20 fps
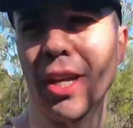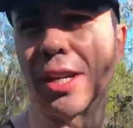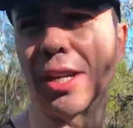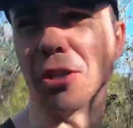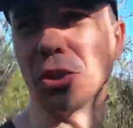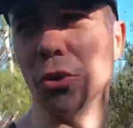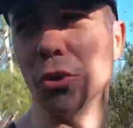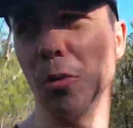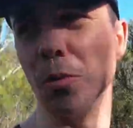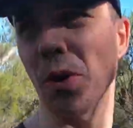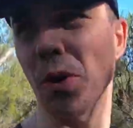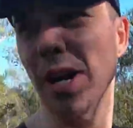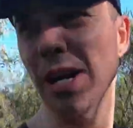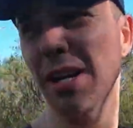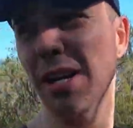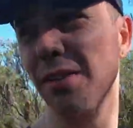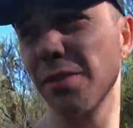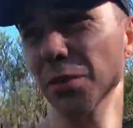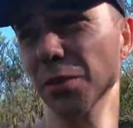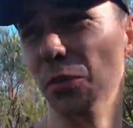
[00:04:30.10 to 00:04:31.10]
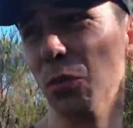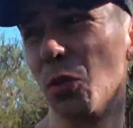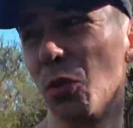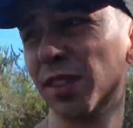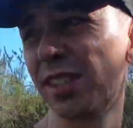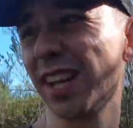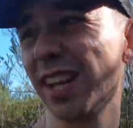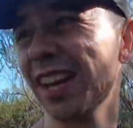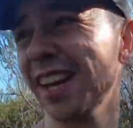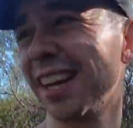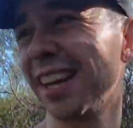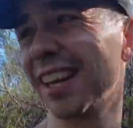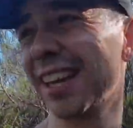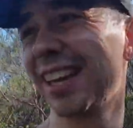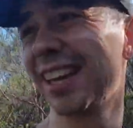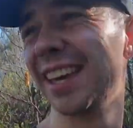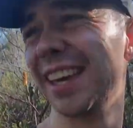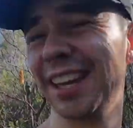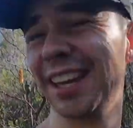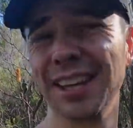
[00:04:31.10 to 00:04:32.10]
taking a short break for some water.
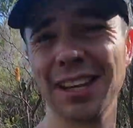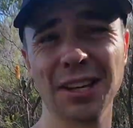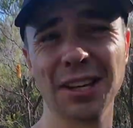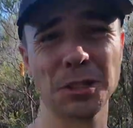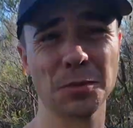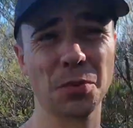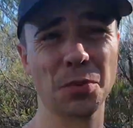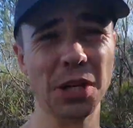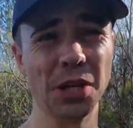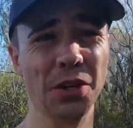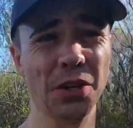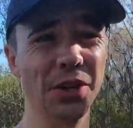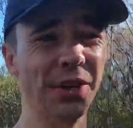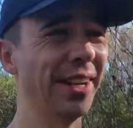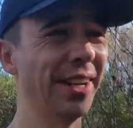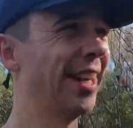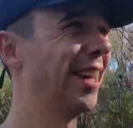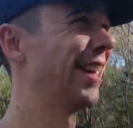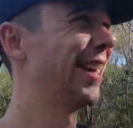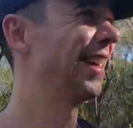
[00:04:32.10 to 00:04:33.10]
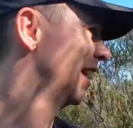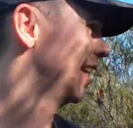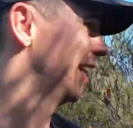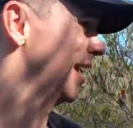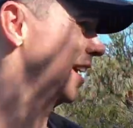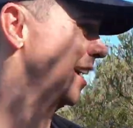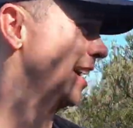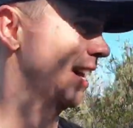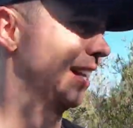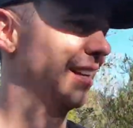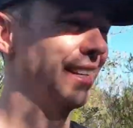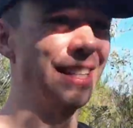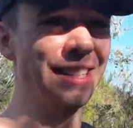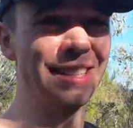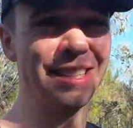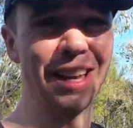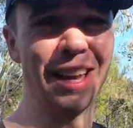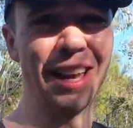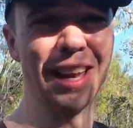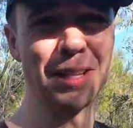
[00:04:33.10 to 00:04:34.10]
It's pretty hot and
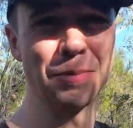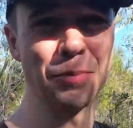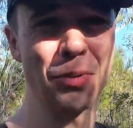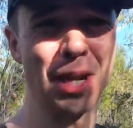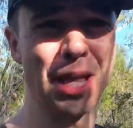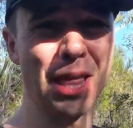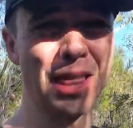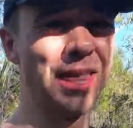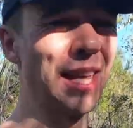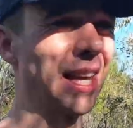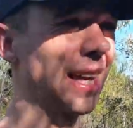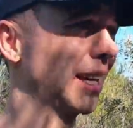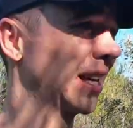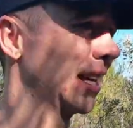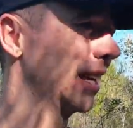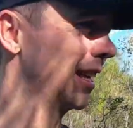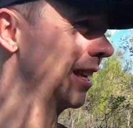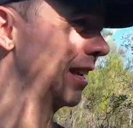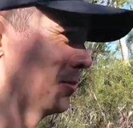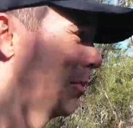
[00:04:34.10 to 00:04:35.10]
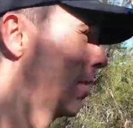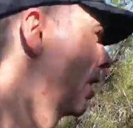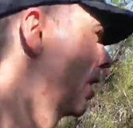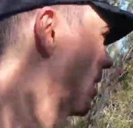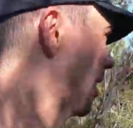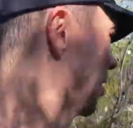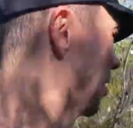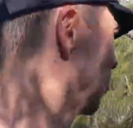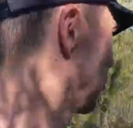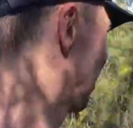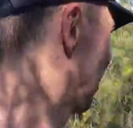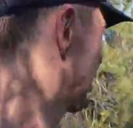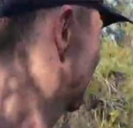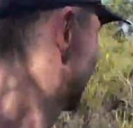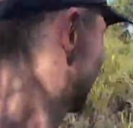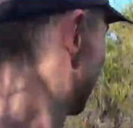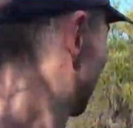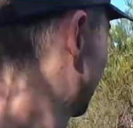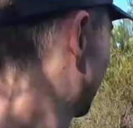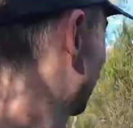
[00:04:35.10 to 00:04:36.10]
it's pretty thick trees.